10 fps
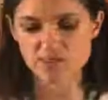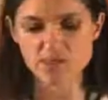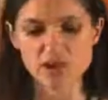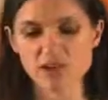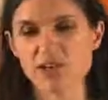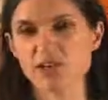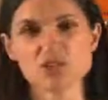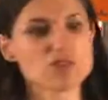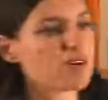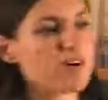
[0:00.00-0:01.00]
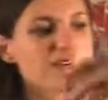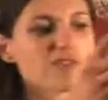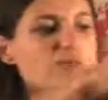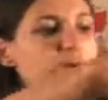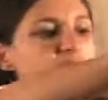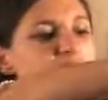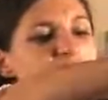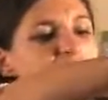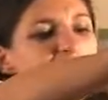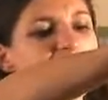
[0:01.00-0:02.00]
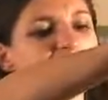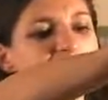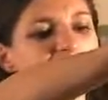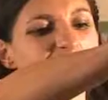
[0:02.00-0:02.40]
some coconut sugar sweetened to your taste.